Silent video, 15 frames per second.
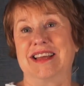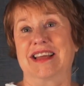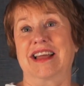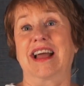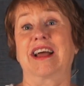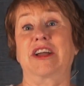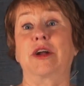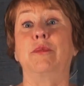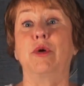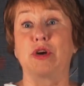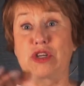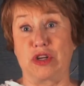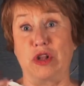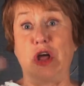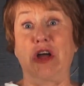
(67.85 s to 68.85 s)
a
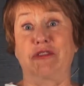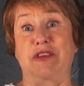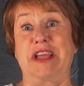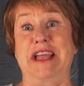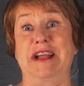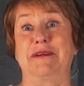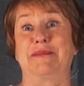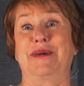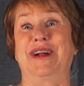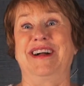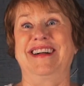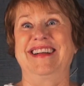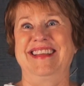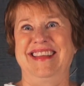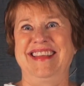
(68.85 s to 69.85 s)
commercial off camera.
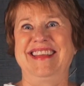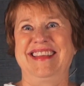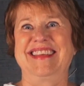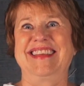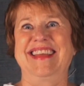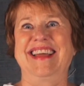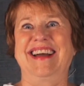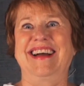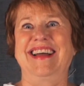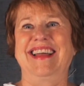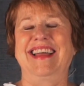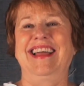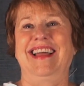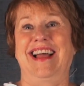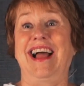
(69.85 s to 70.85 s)
Yeah.
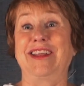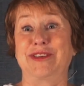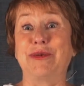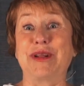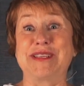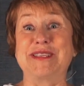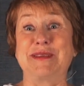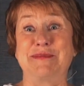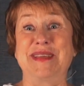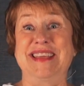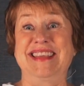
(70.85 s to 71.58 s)
Do you want to see me?